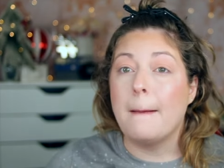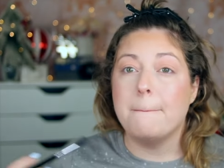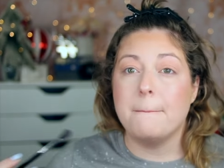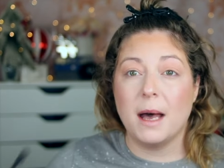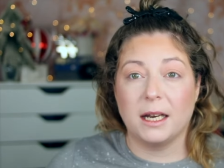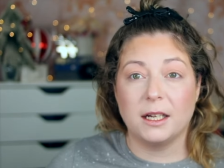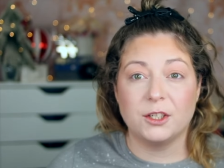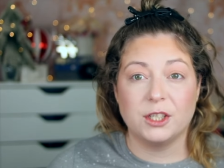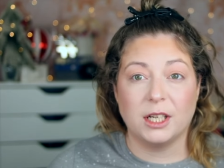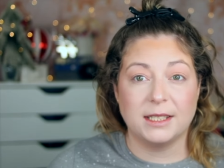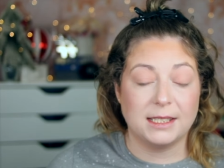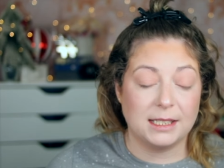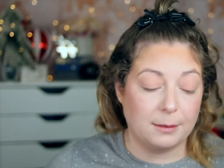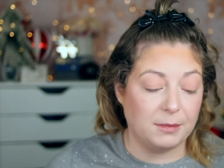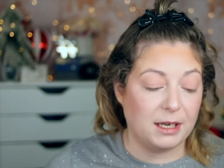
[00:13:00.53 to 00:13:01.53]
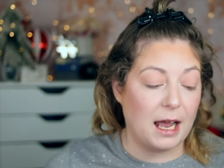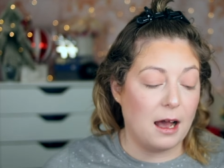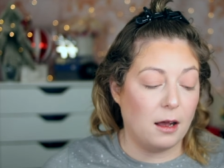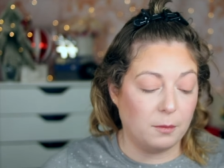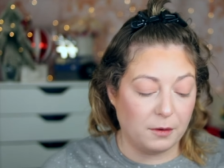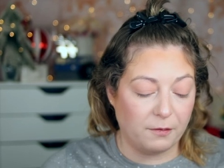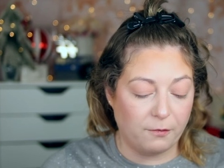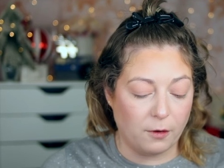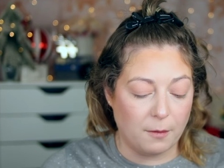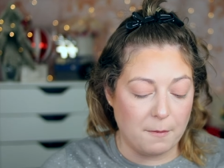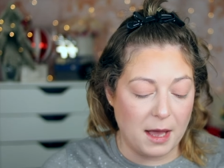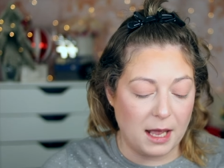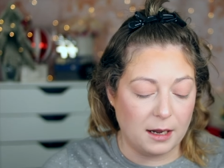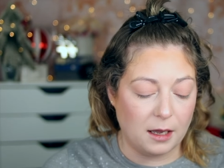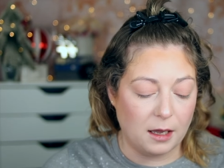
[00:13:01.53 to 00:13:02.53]
Meta shuts them down, before
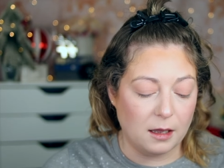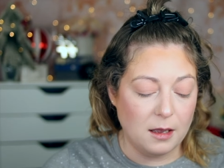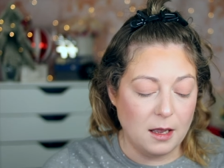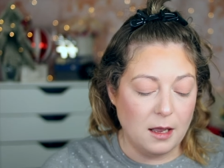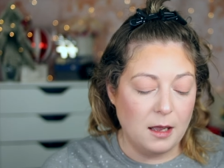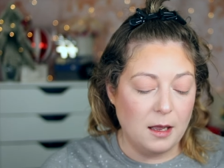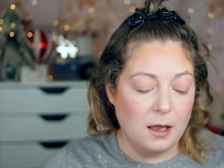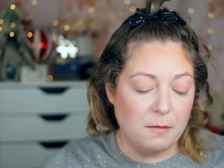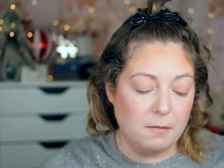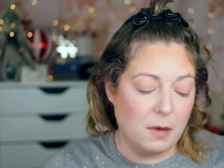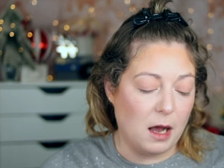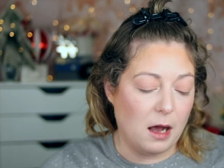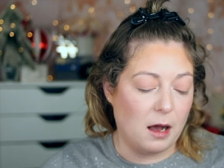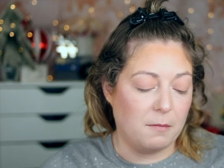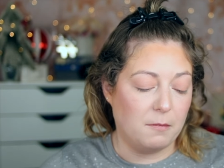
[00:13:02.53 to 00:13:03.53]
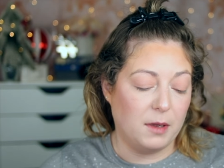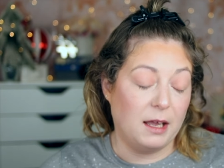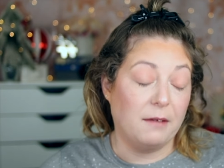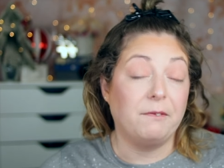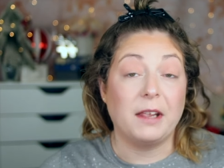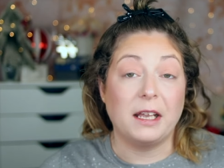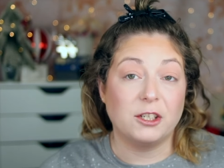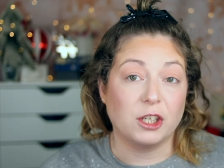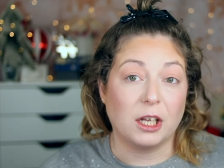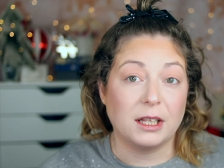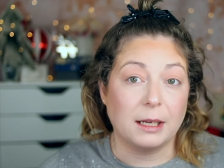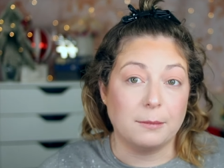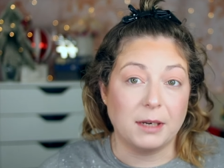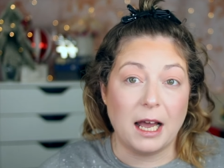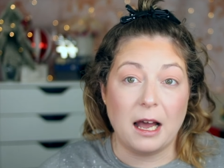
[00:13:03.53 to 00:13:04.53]
Meta, Um, if they shut
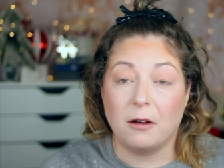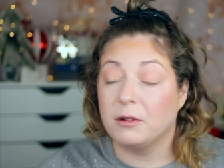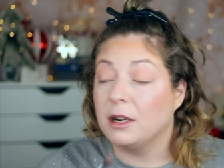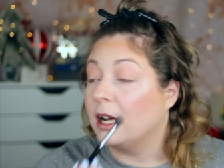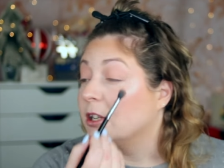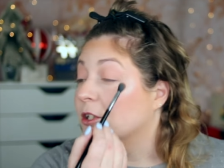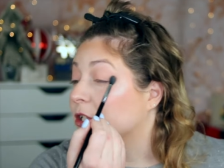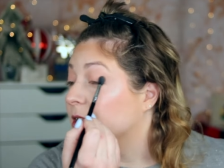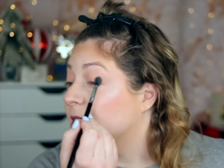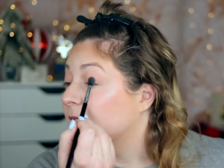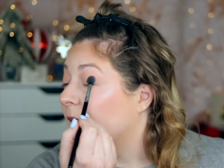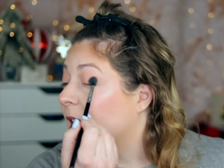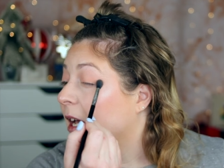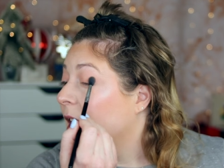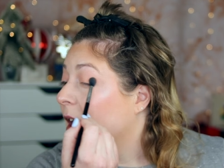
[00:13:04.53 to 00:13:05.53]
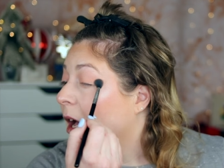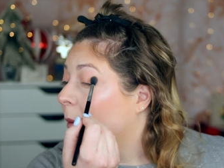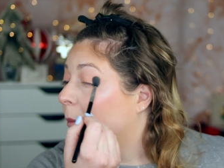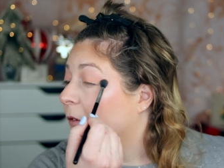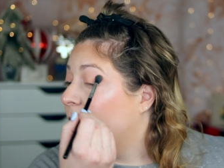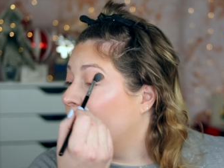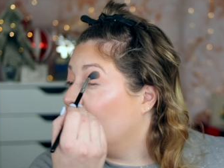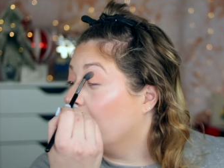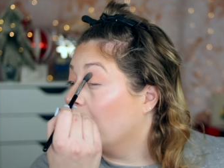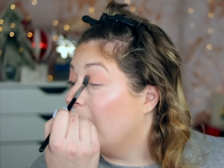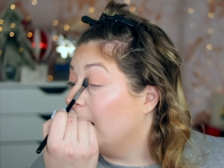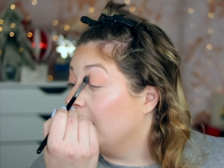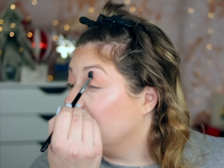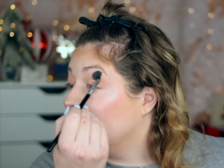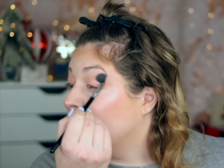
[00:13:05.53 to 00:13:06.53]
them down, I should say, before
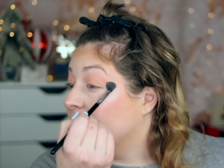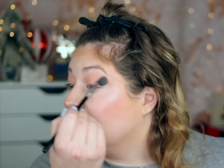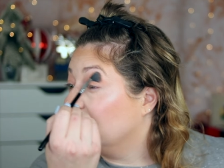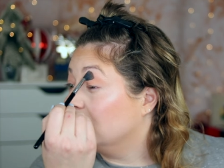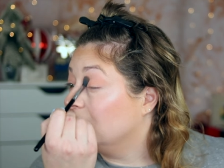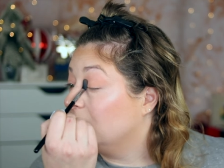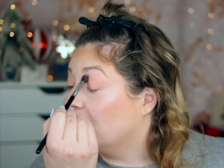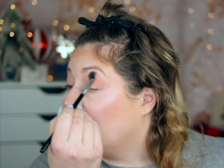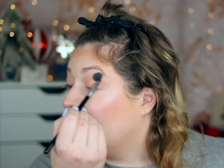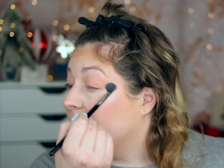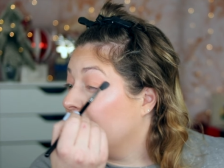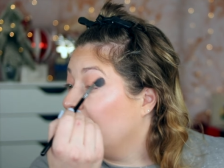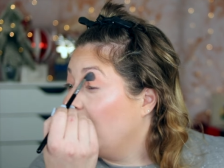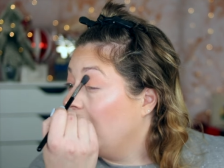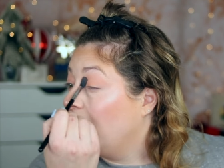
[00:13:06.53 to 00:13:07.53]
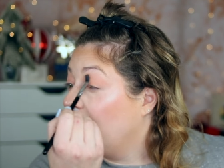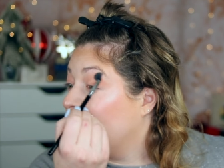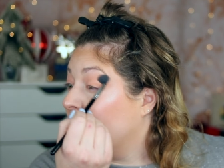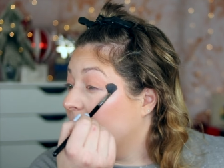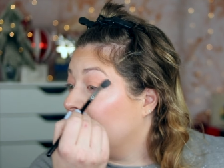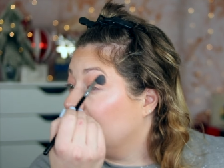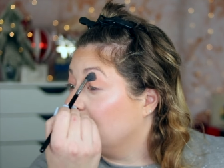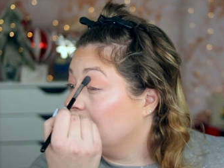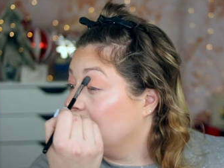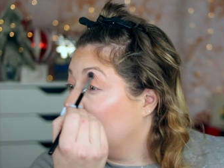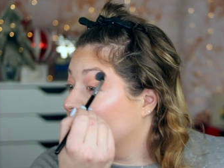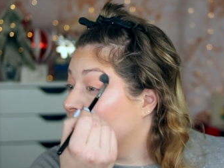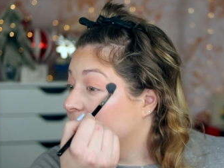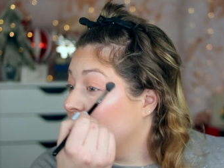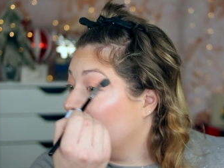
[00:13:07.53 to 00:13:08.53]
anything is done. And
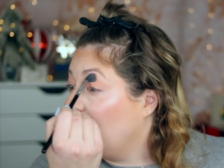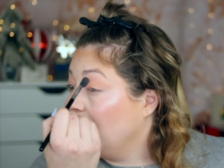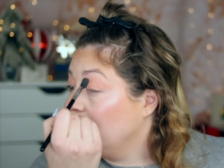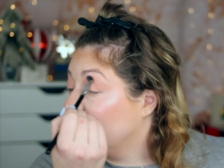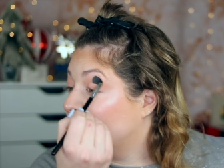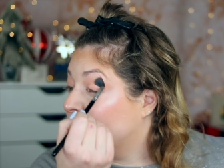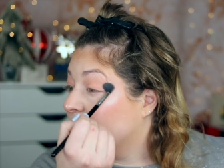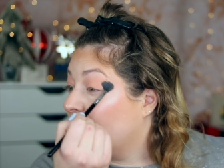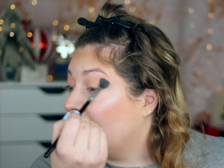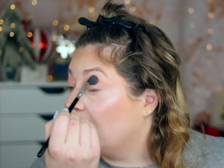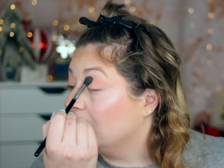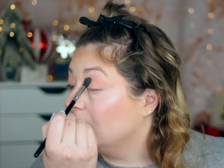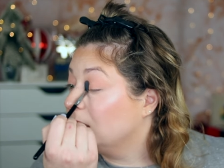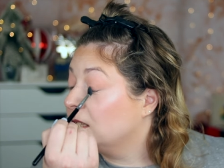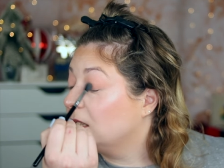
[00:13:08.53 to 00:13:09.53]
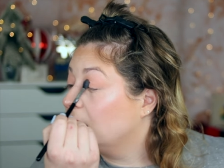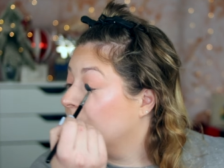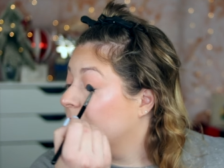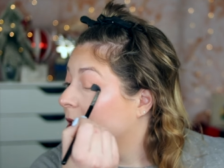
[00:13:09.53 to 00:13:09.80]
it's not just